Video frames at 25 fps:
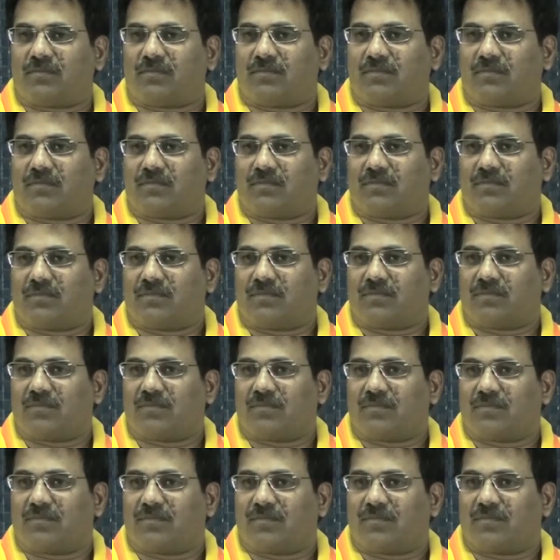
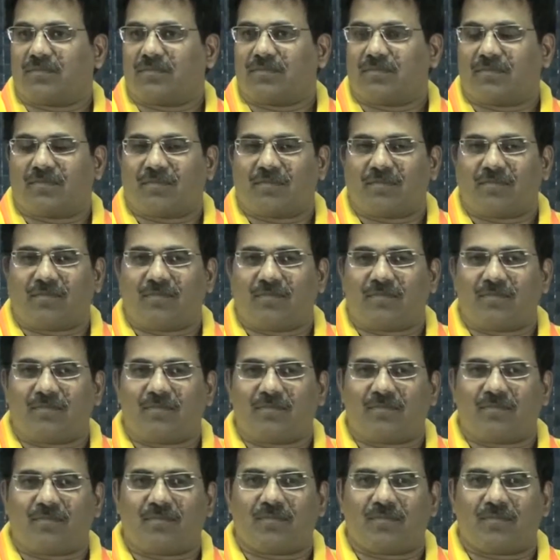Nothing is said.